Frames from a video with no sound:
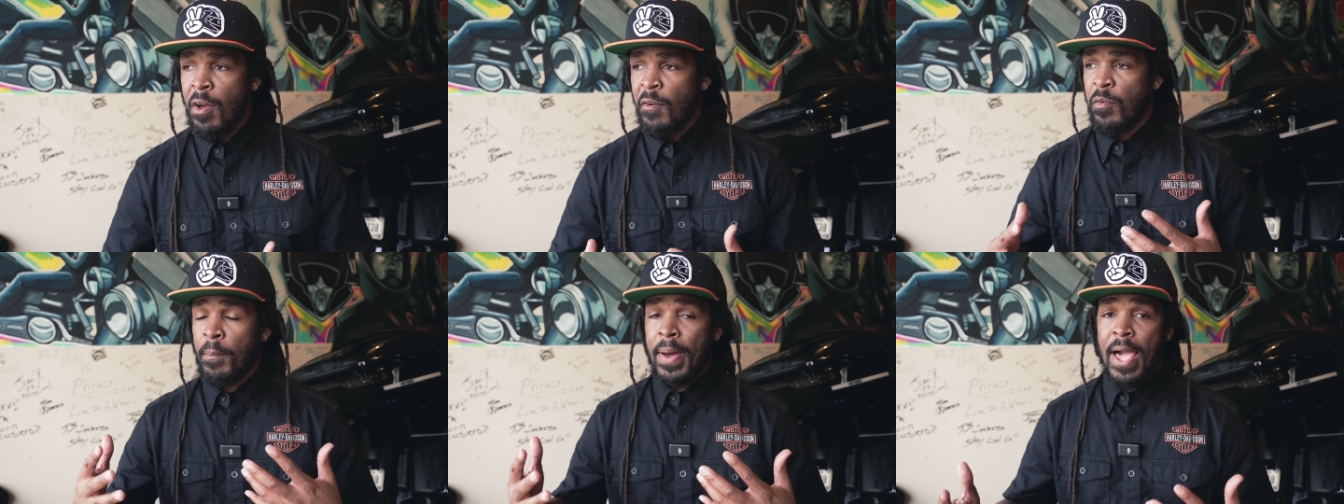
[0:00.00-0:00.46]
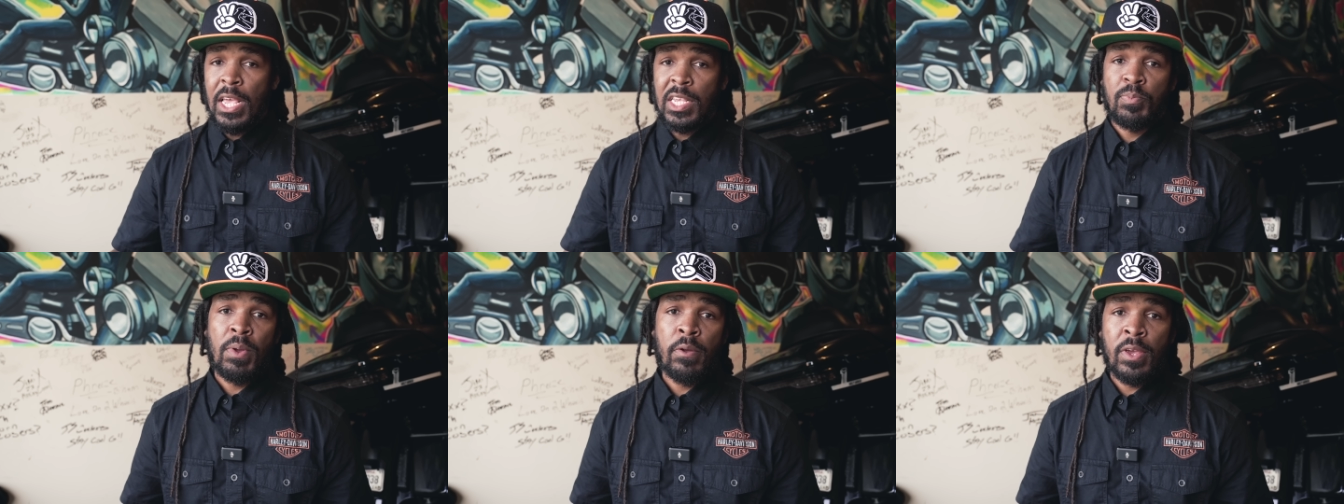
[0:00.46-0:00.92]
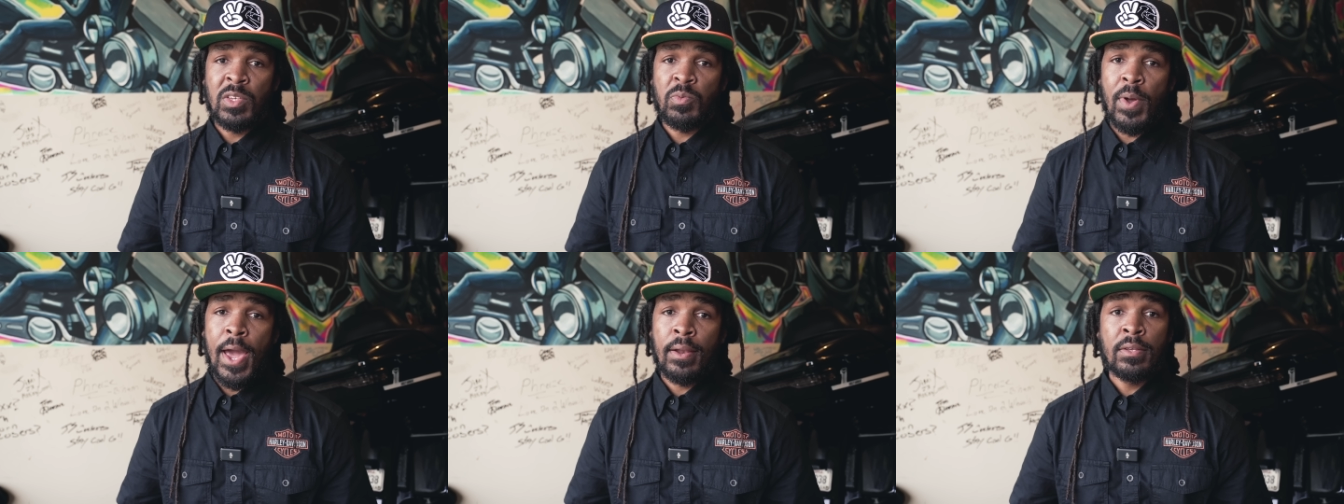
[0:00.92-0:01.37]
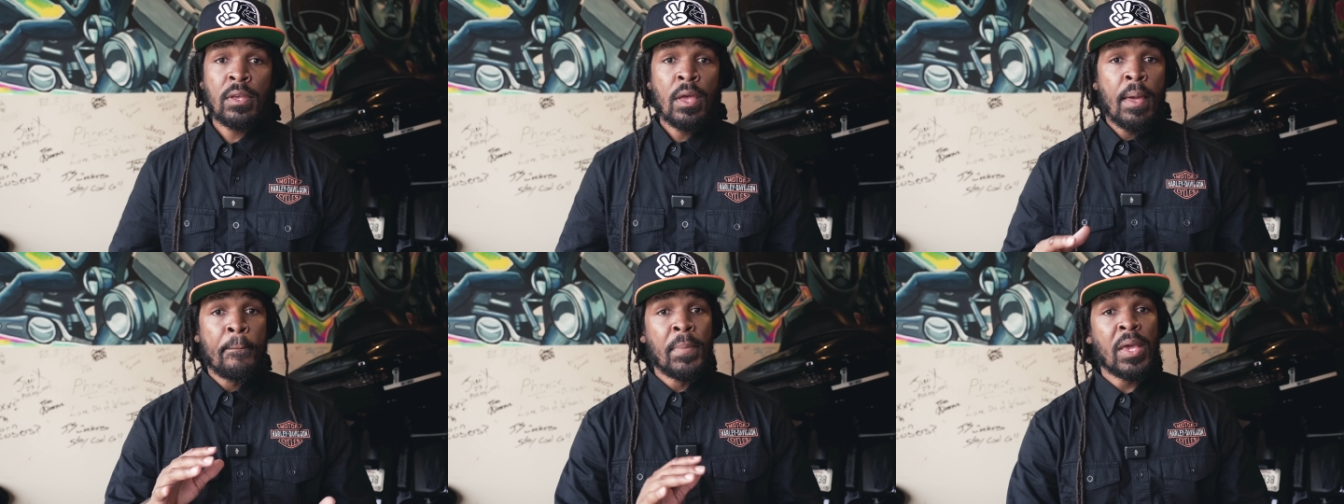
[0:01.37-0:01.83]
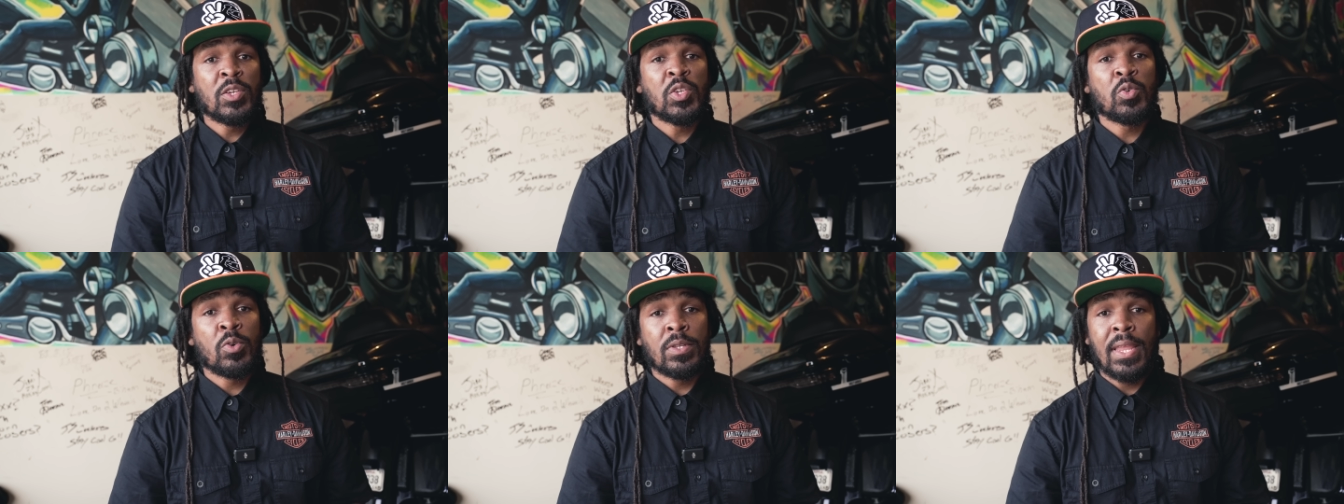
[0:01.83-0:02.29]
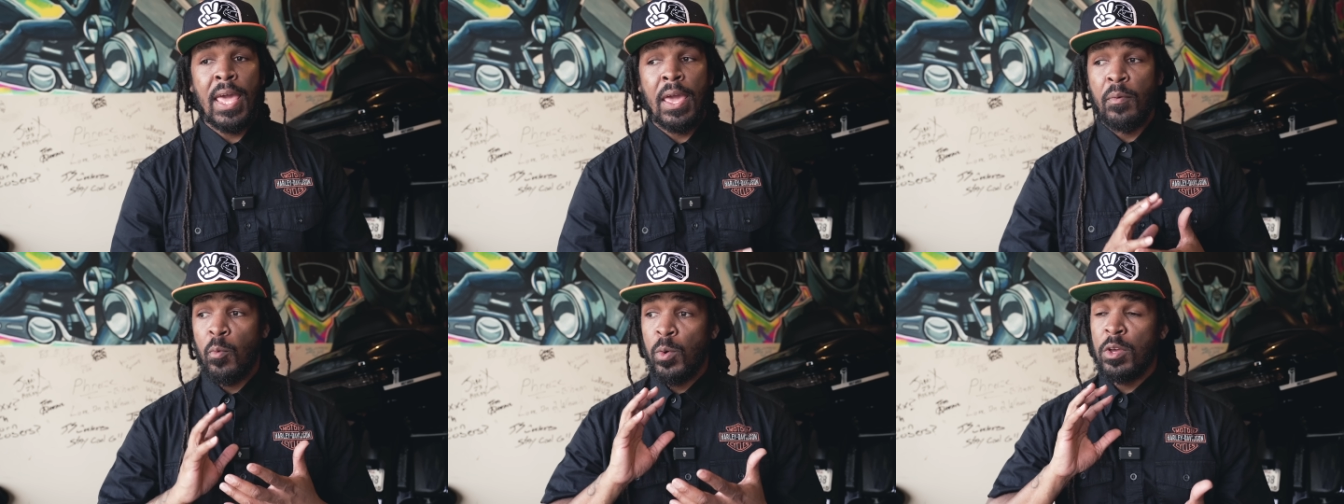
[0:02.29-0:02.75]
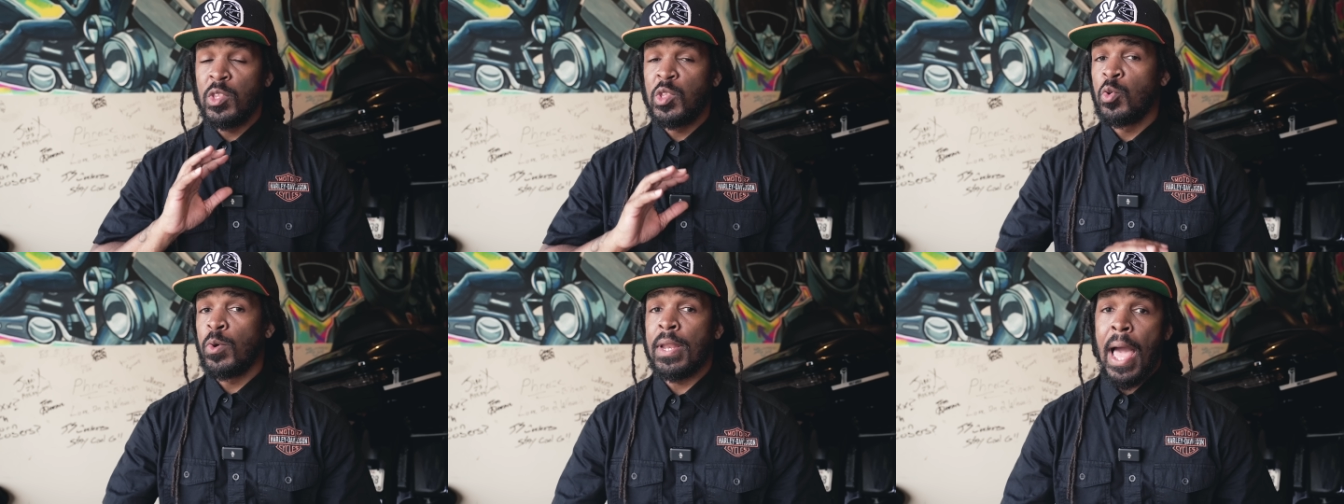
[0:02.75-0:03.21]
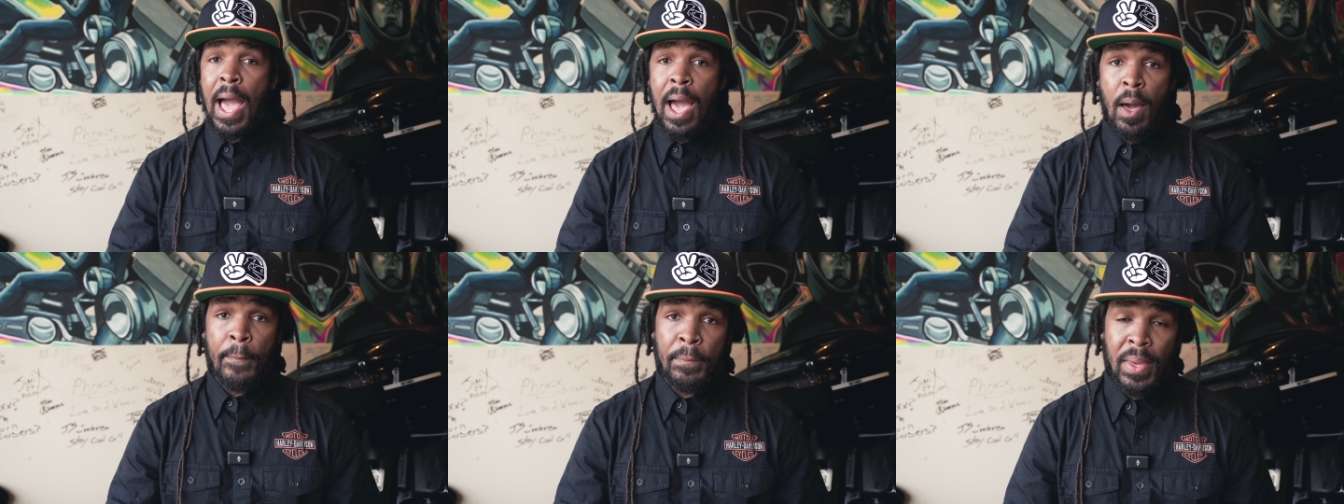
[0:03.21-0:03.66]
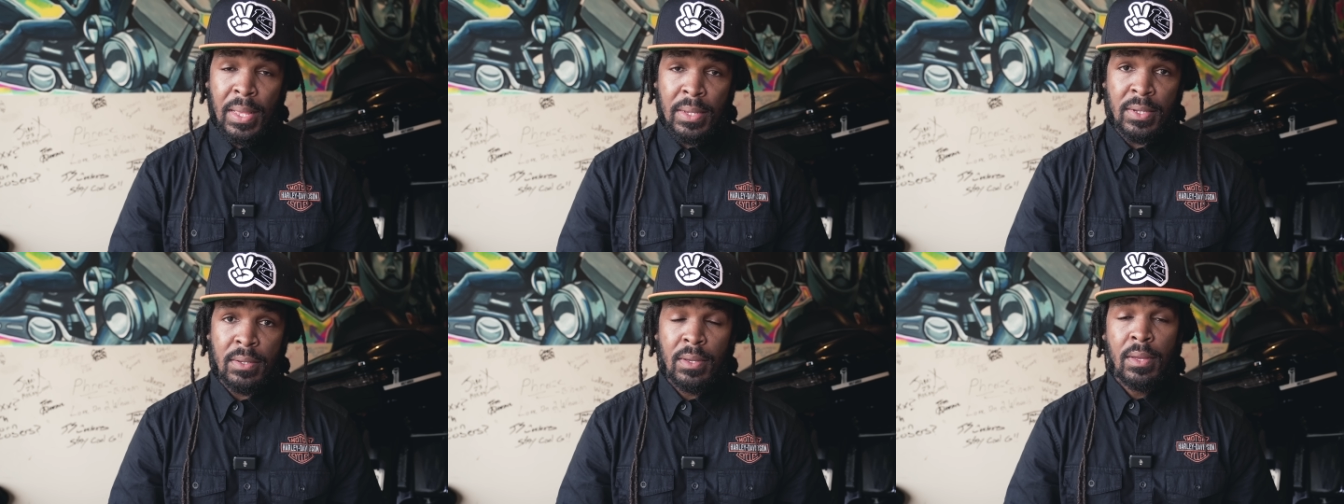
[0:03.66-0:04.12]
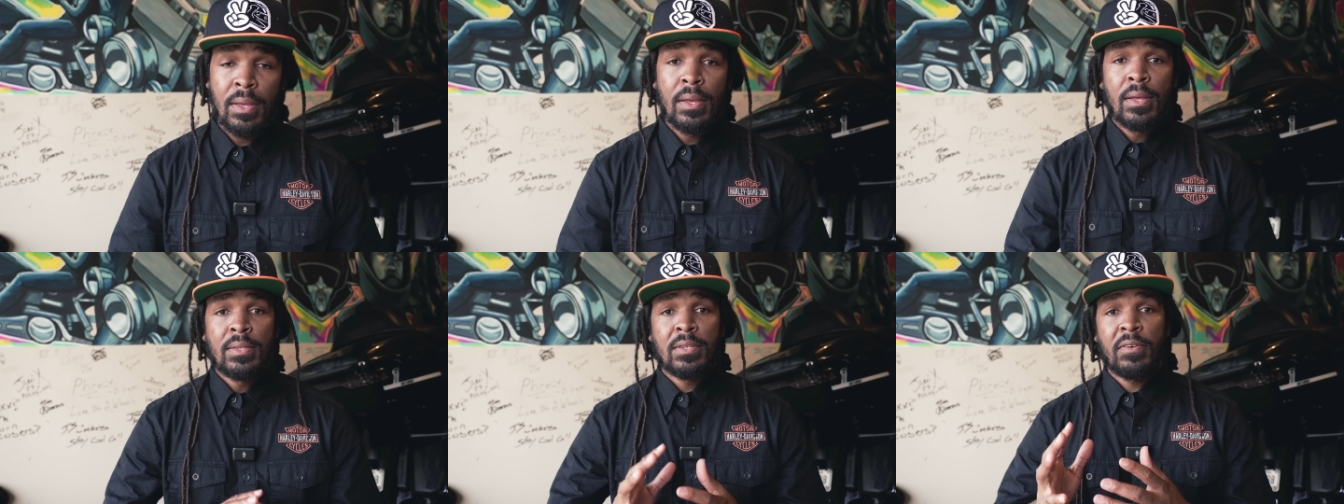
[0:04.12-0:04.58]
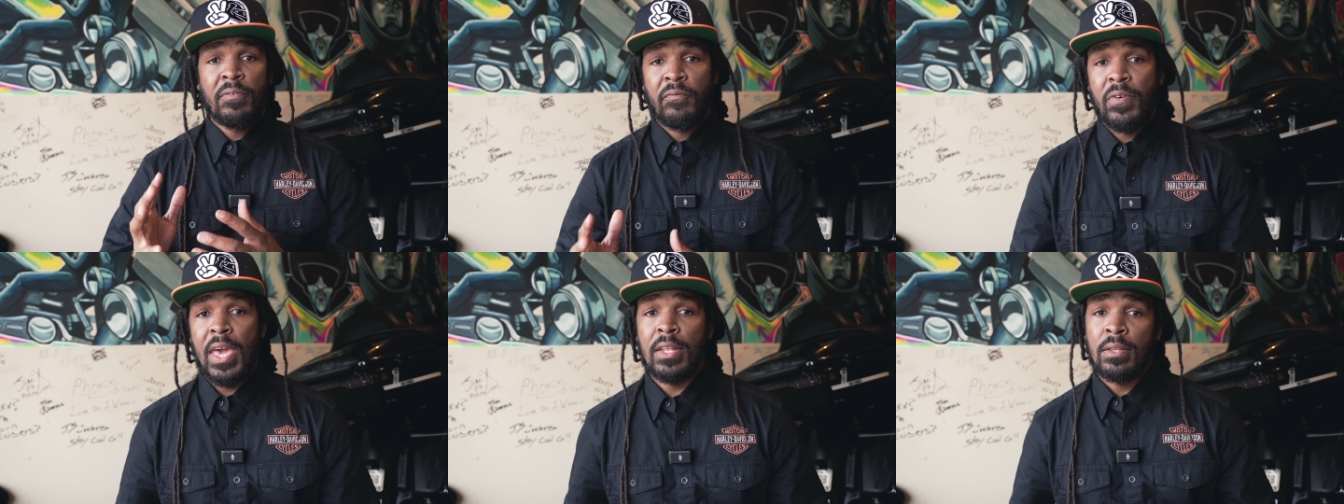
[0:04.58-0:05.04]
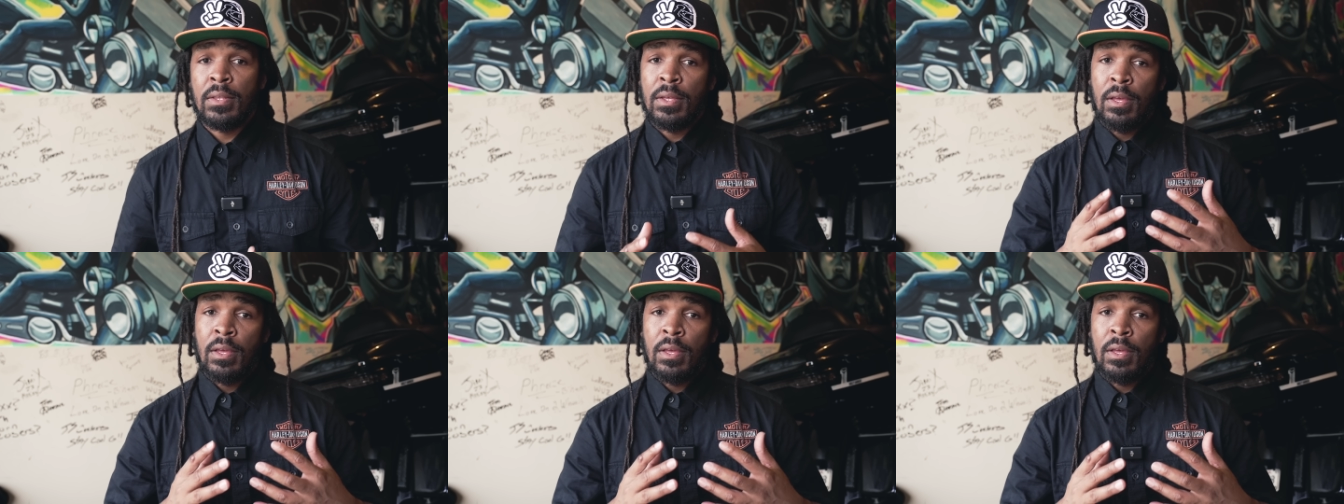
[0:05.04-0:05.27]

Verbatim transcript: For my experienced riders, make sure that we are doing our best to vet